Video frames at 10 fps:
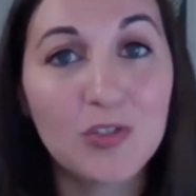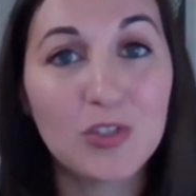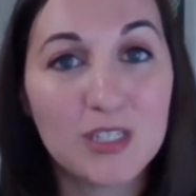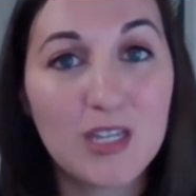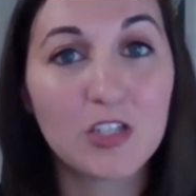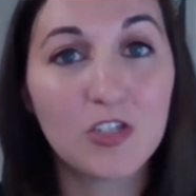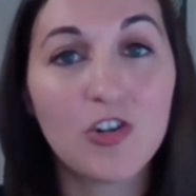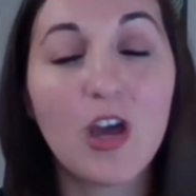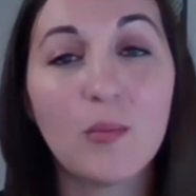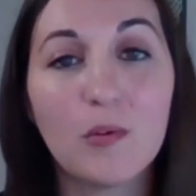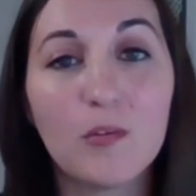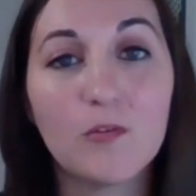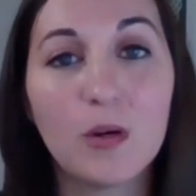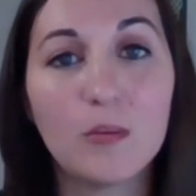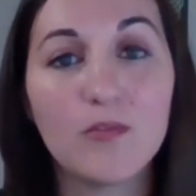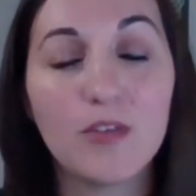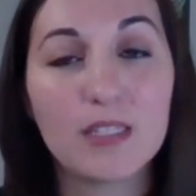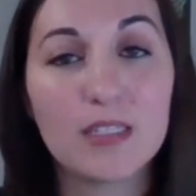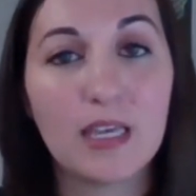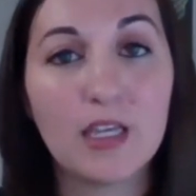conduct trauma-informed
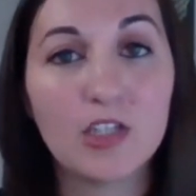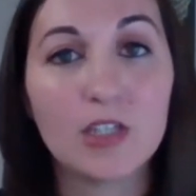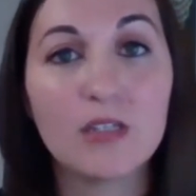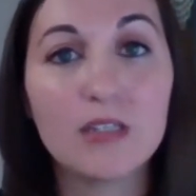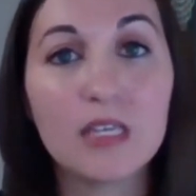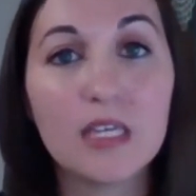investigations